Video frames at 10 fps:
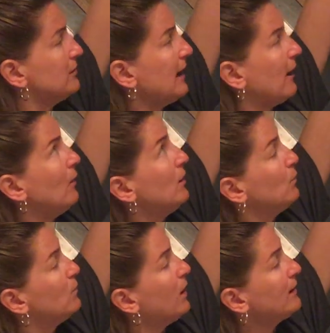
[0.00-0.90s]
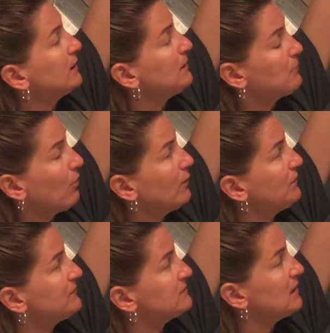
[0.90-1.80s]
Now, we want to keep going
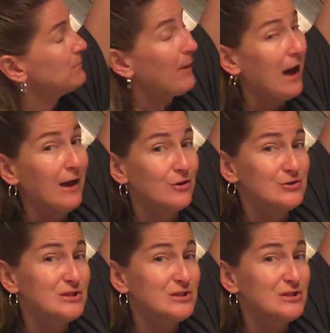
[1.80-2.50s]
with the same pattern.